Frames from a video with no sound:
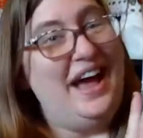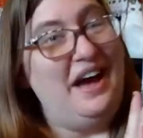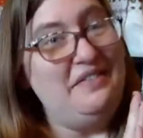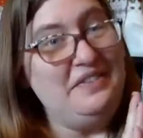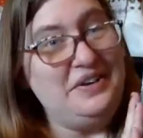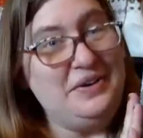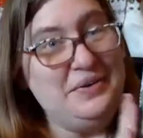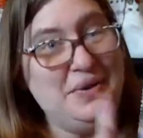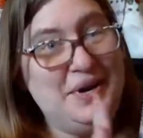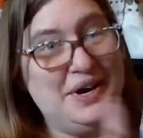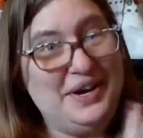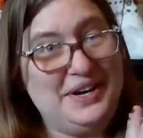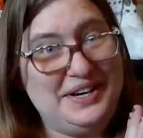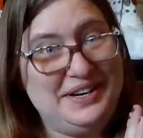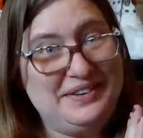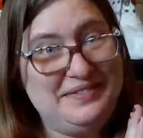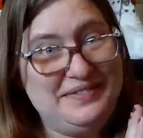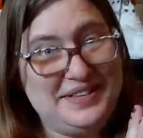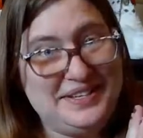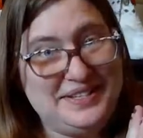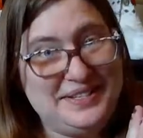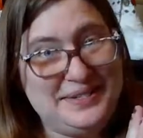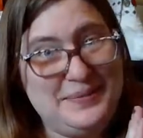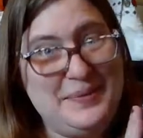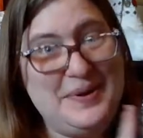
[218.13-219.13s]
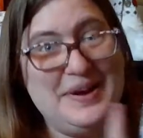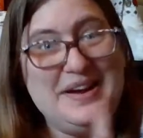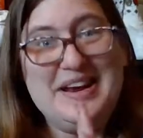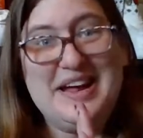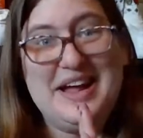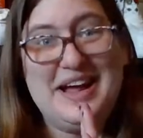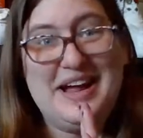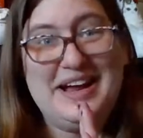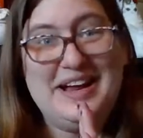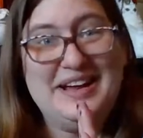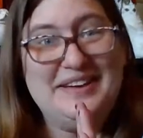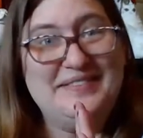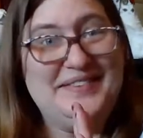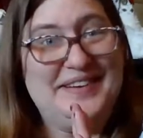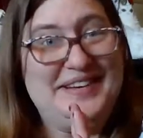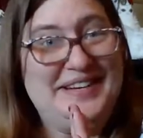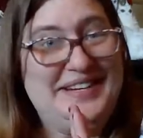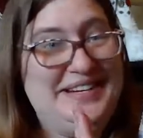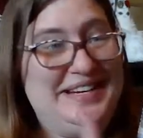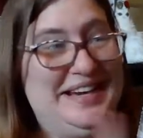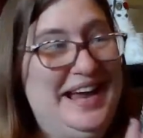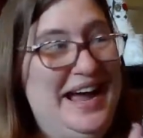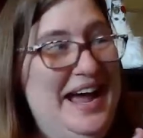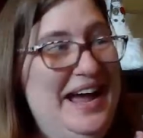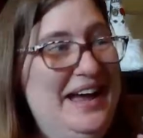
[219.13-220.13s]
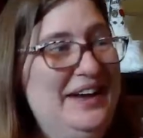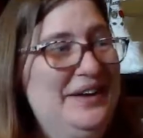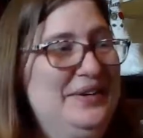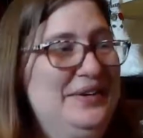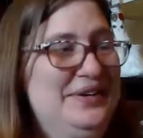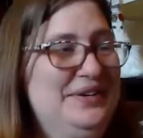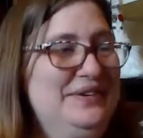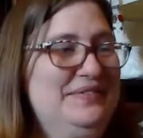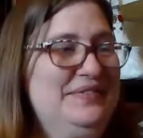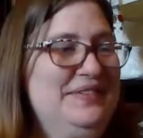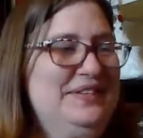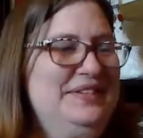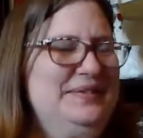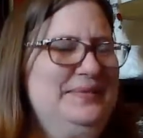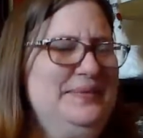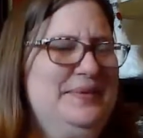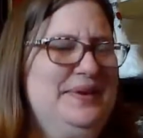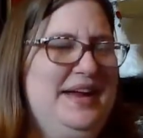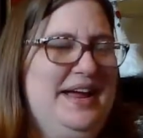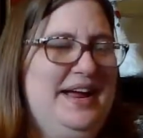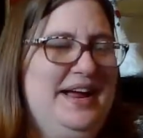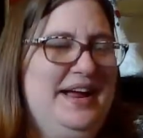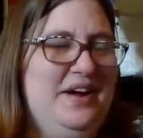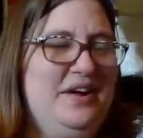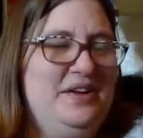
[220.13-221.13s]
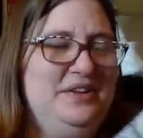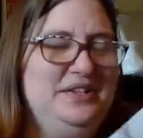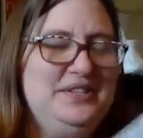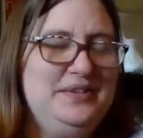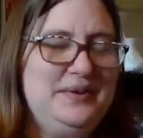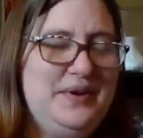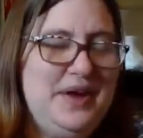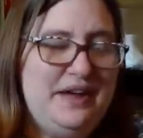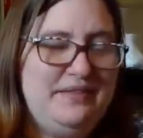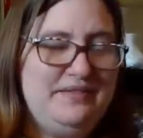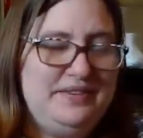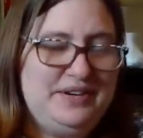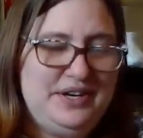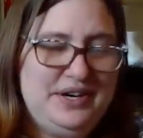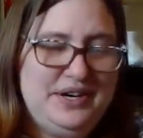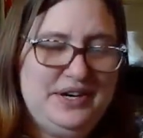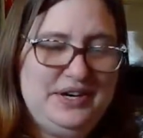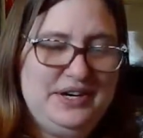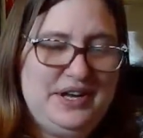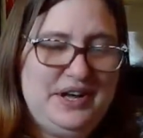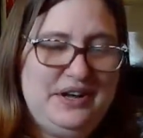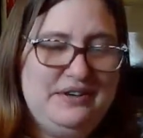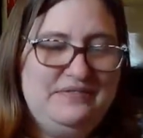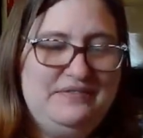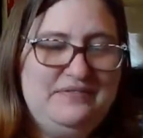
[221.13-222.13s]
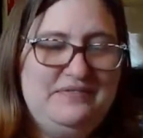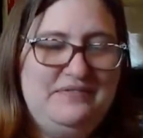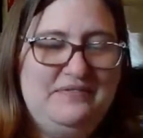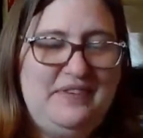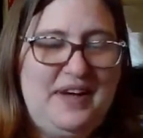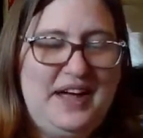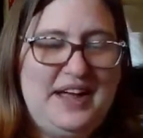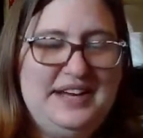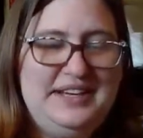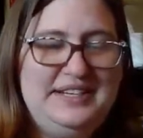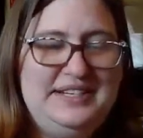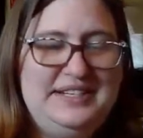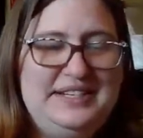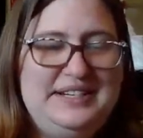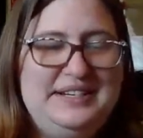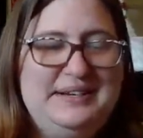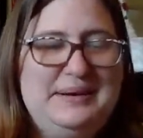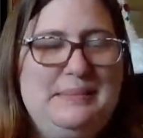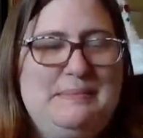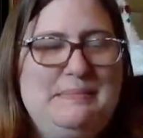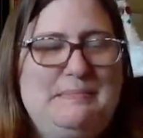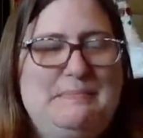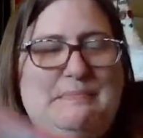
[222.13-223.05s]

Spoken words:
Have you heard of this one? I have not heard of this one. I also haven't heard of Finding